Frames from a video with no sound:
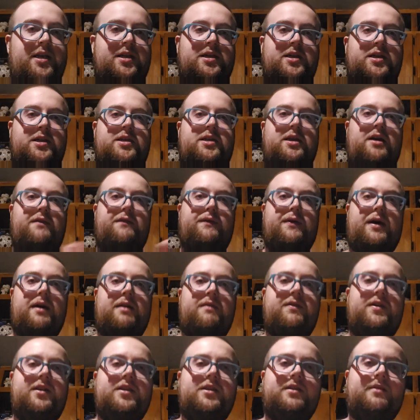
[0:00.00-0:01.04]
dust and stuff
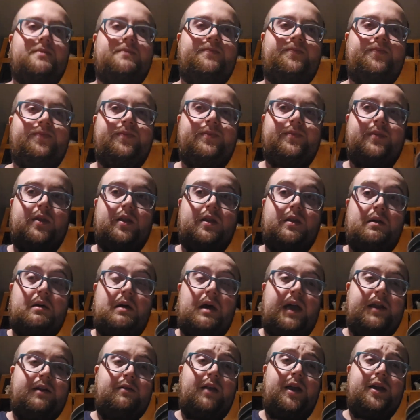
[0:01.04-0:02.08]
out of it.
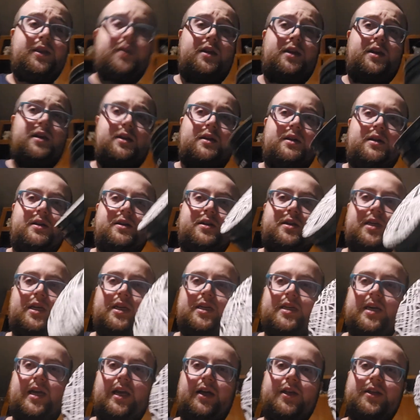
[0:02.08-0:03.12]
I do like the
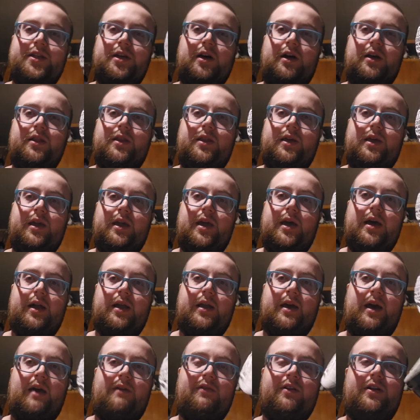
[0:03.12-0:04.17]
details on
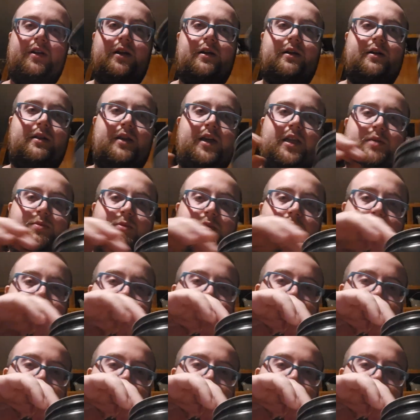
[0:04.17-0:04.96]
the cover here. That's